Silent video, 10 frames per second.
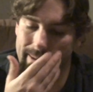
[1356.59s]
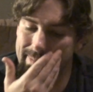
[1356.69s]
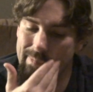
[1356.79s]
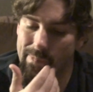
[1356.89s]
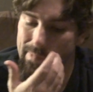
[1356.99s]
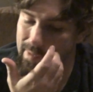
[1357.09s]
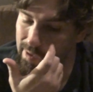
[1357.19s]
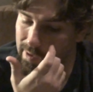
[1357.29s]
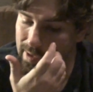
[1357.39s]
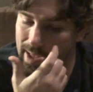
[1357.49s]
Um,
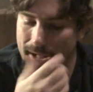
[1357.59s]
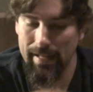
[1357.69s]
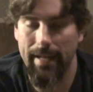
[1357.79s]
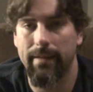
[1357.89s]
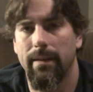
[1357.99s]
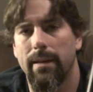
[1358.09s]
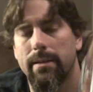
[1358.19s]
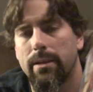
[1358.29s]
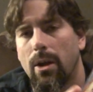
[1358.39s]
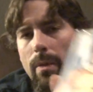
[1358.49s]
I like
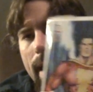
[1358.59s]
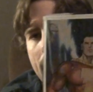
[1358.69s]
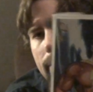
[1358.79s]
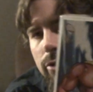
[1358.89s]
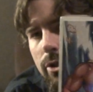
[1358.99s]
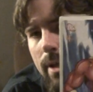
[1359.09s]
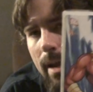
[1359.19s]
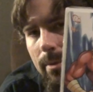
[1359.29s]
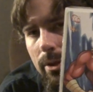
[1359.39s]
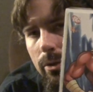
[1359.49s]
this. You know, they have
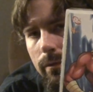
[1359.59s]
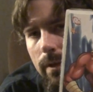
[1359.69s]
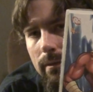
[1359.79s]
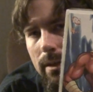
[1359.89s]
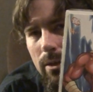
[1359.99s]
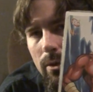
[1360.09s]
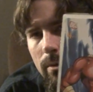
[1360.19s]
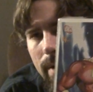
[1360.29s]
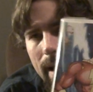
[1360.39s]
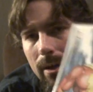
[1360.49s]
Shazam in the new
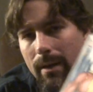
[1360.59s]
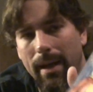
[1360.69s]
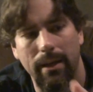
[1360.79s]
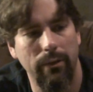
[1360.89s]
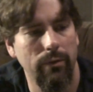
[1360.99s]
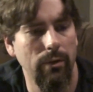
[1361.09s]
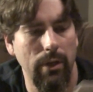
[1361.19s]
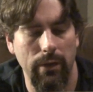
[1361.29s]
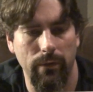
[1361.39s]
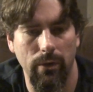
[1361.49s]
fifty-two, but I don't like his,
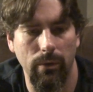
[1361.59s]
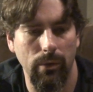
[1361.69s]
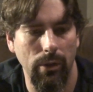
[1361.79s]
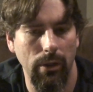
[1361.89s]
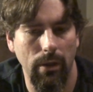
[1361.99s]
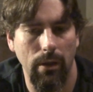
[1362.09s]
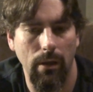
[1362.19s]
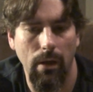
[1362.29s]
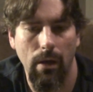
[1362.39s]
his new look.